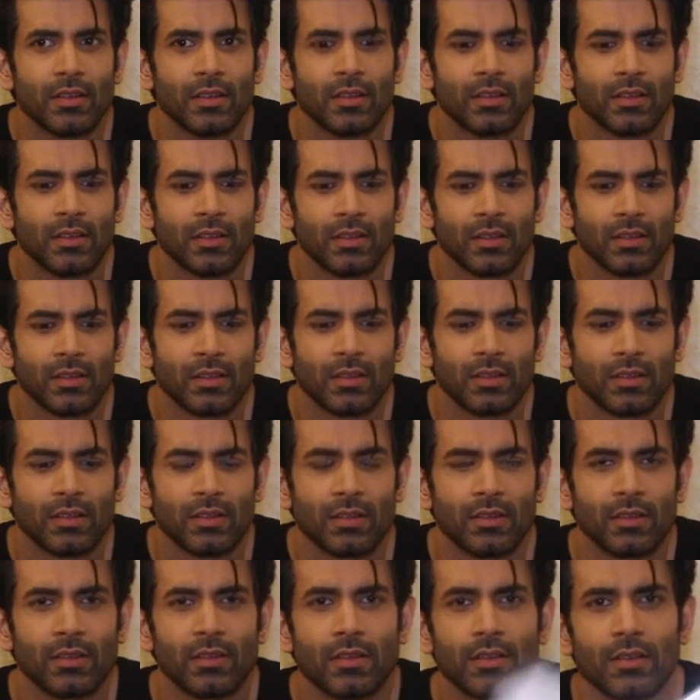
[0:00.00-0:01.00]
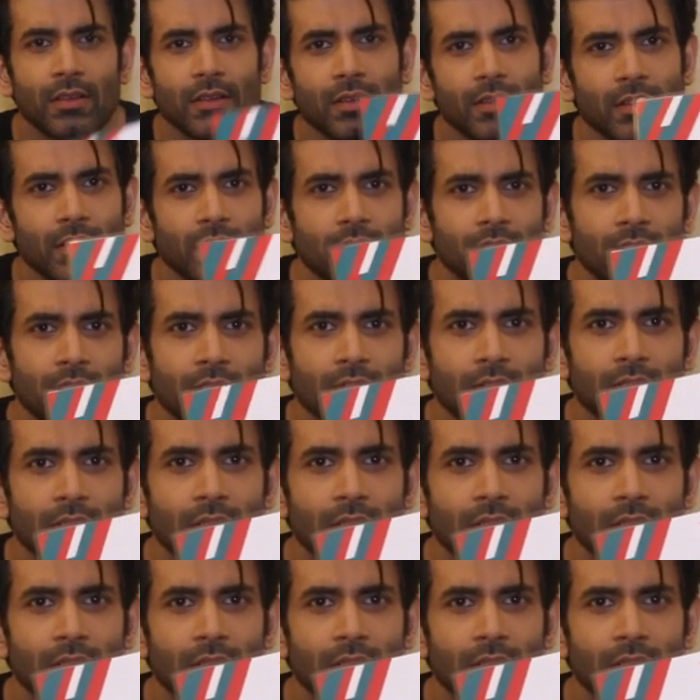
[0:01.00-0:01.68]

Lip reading: Nothing is said.